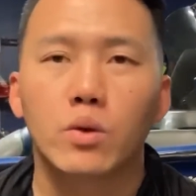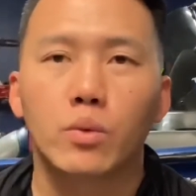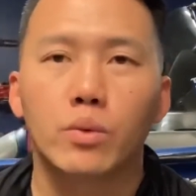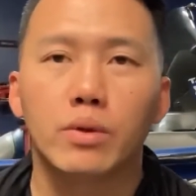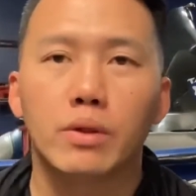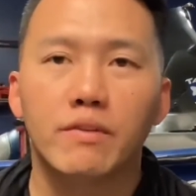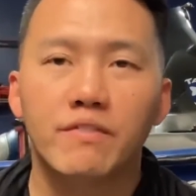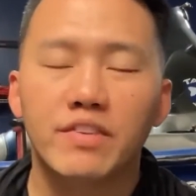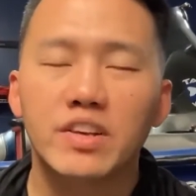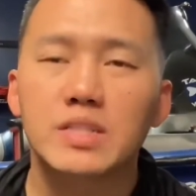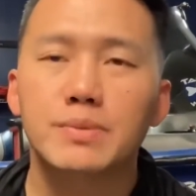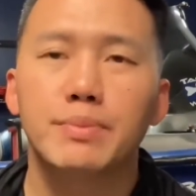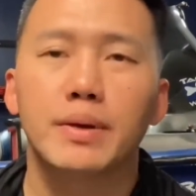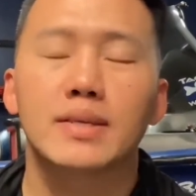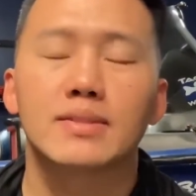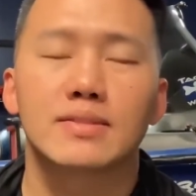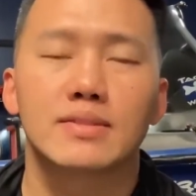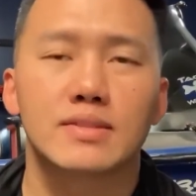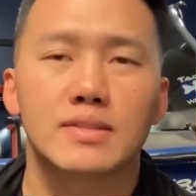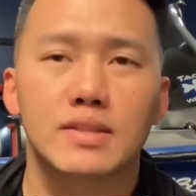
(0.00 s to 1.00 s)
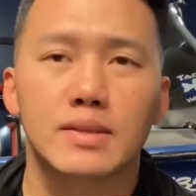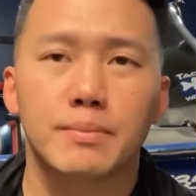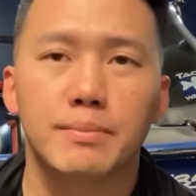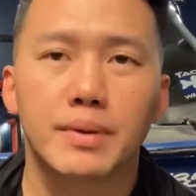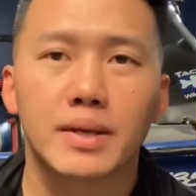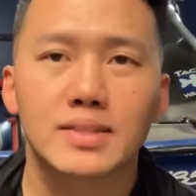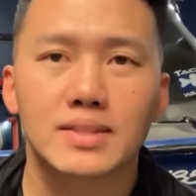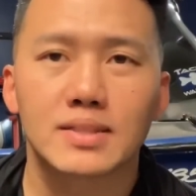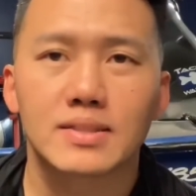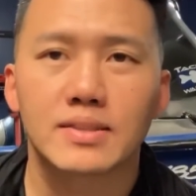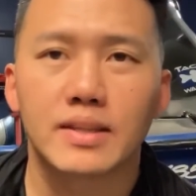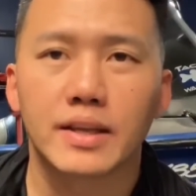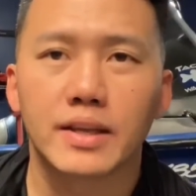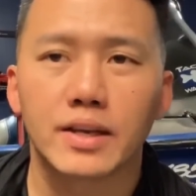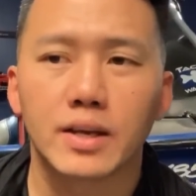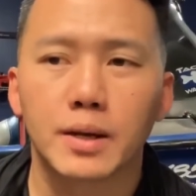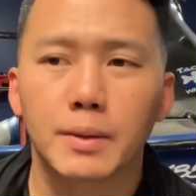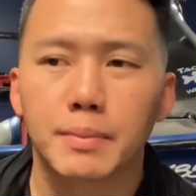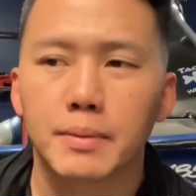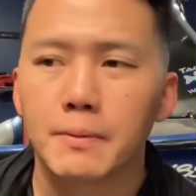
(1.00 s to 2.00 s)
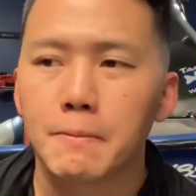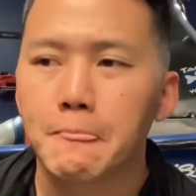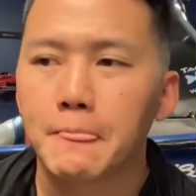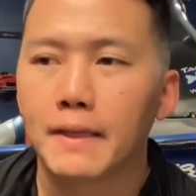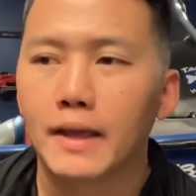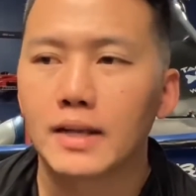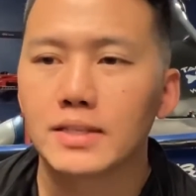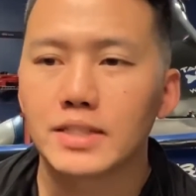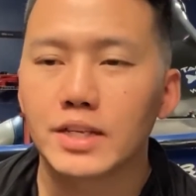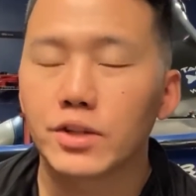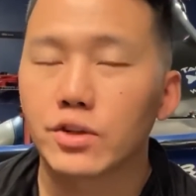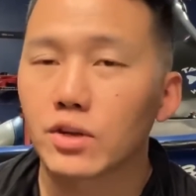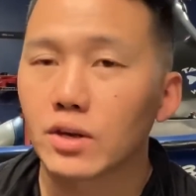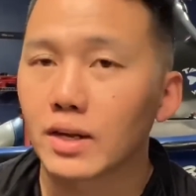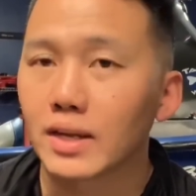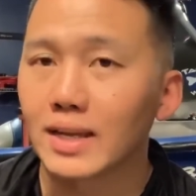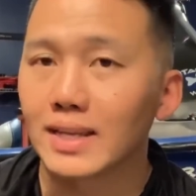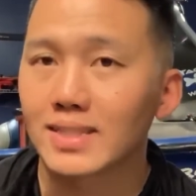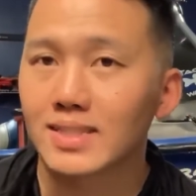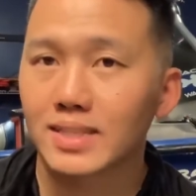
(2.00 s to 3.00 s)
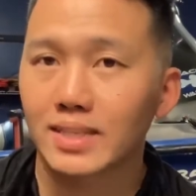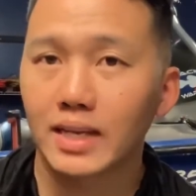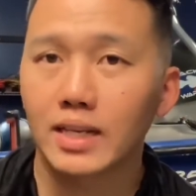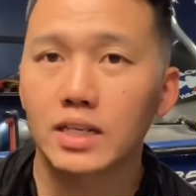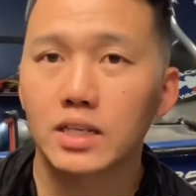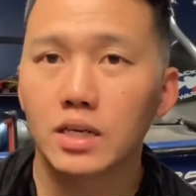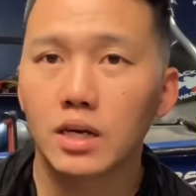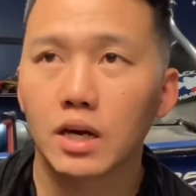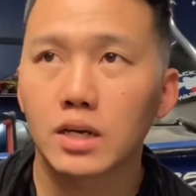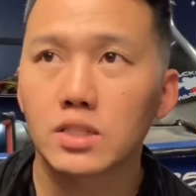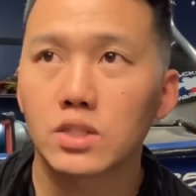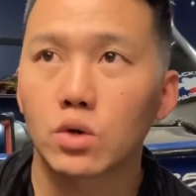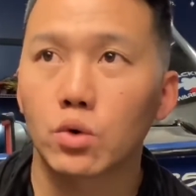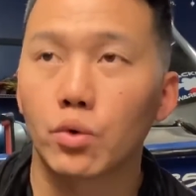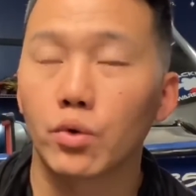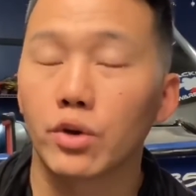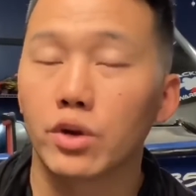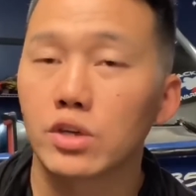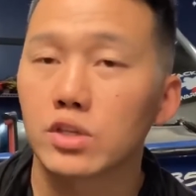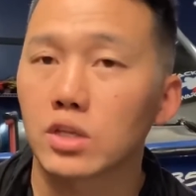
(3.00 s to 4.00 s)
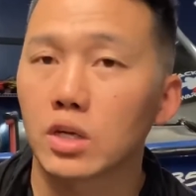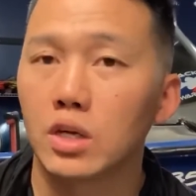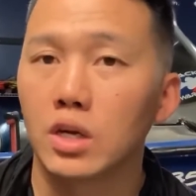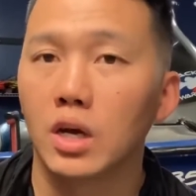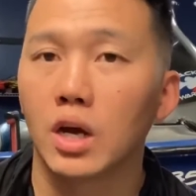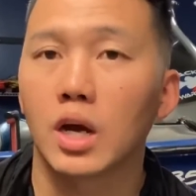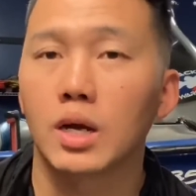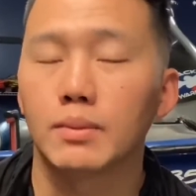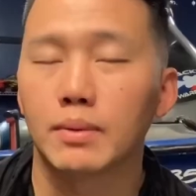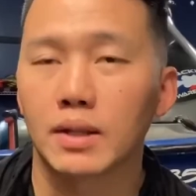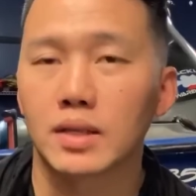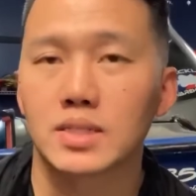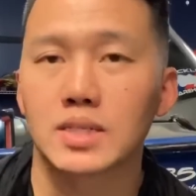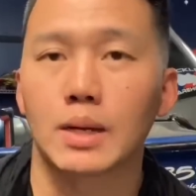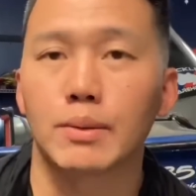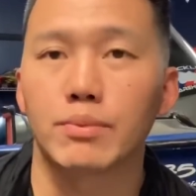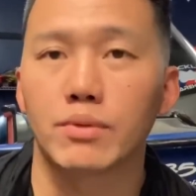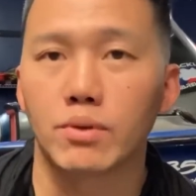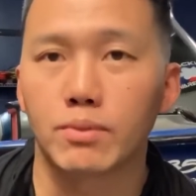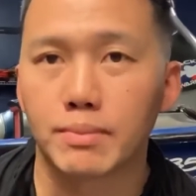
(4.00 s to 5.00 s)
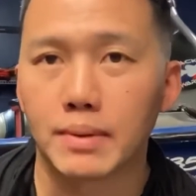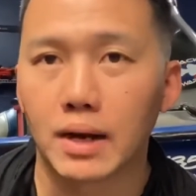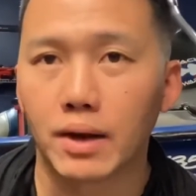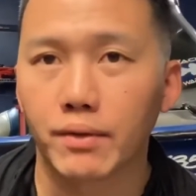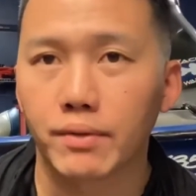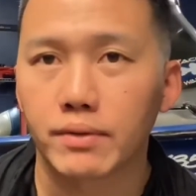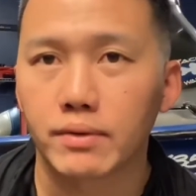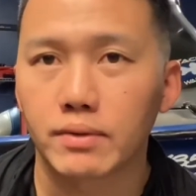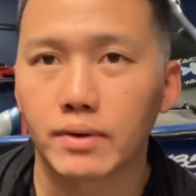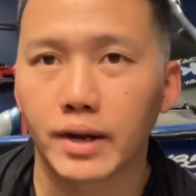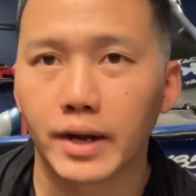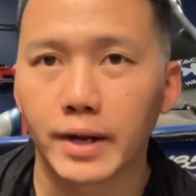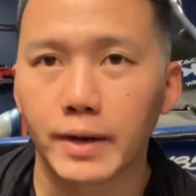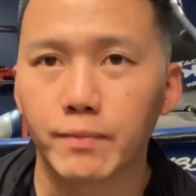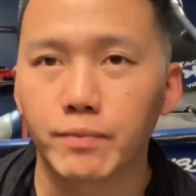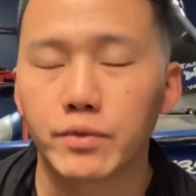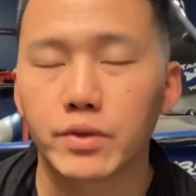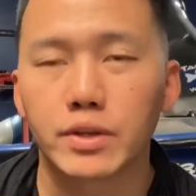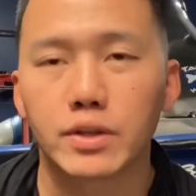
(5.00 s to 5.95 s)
When the fish picks this thing up, it's either gonna get skin hooked or you're just gonna hook it on the top of their mouth, right?